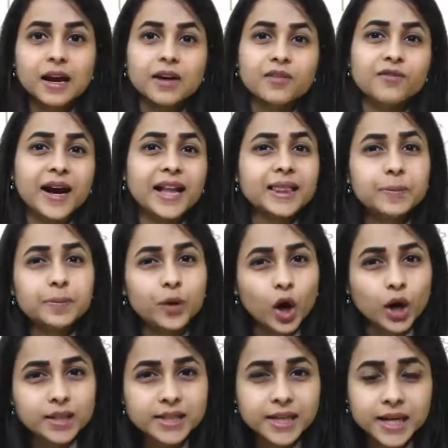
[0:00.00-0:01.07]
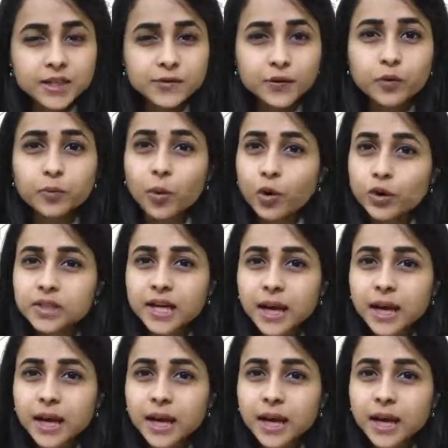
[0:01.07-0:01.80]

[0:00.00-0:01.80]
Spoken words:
While the process for most